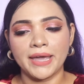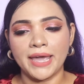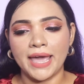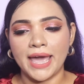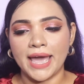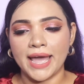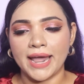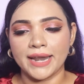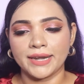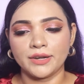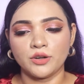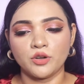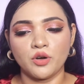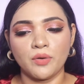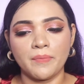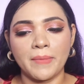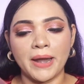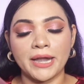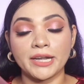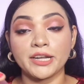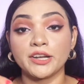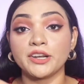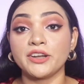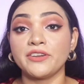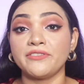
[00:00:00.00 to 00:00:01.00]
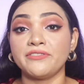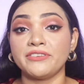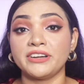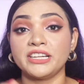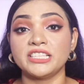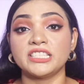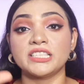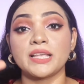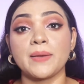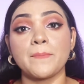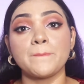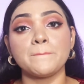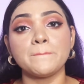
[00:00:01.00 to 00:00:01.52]
hand, no matter if it
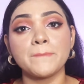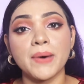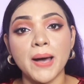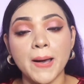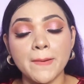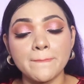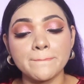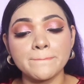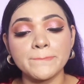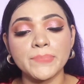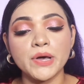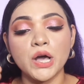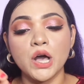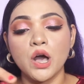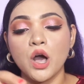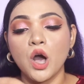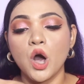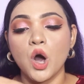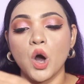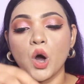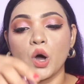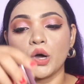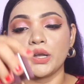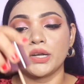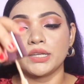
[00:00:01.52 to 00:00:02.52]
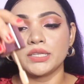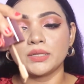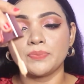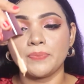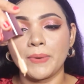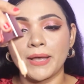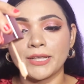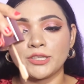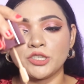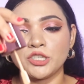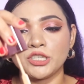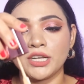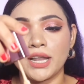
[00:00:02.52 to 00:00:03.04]
is a pump or a
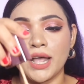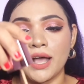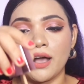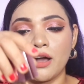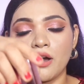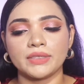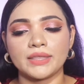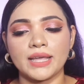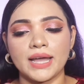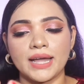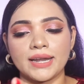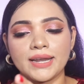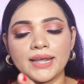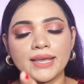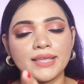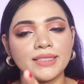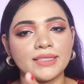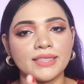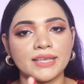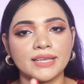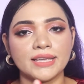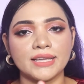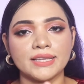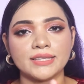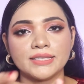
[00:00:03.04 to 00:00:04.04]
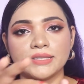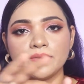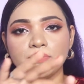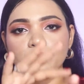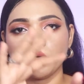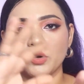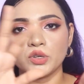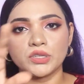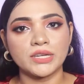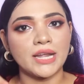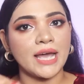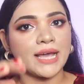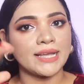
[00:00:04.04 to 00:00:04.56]
spatula. That I think is the
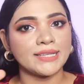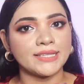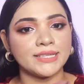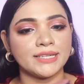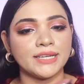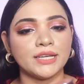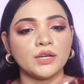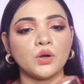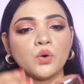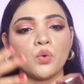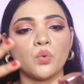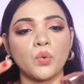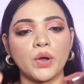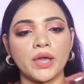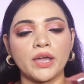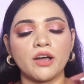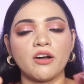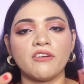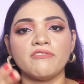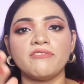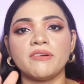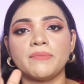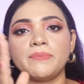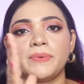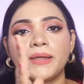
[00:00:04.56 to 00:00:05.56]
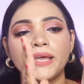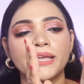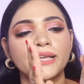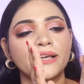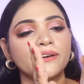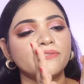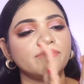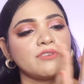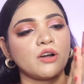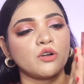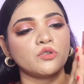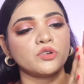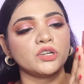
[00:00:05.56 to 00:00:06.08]
most hygienic way of applying
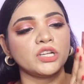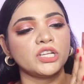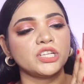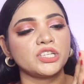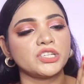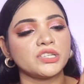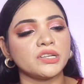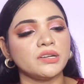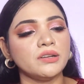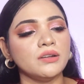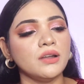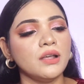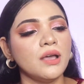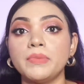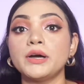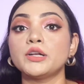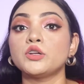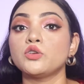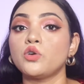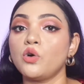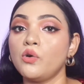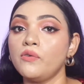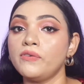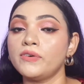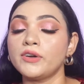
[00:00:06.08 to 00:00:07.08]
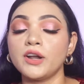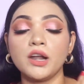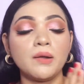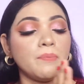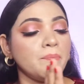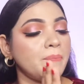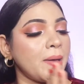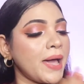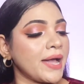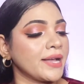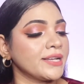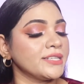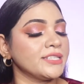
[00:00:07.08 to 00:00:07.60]
a foundation. But overall,
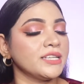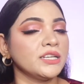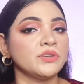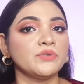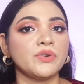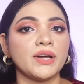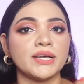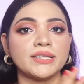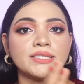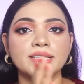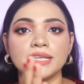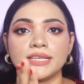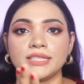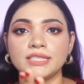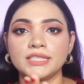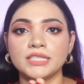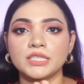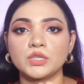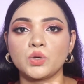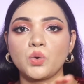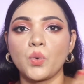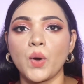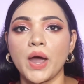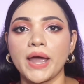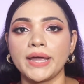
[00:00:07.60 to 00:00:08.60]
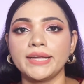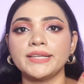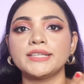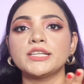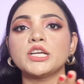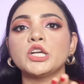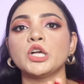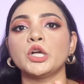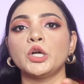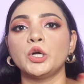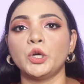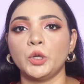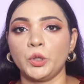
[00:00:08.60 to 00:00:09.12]
packaging wise, it's
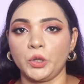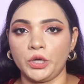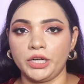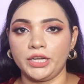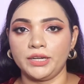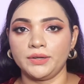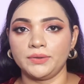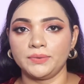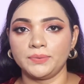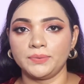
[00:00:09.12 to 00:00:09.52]
quite good.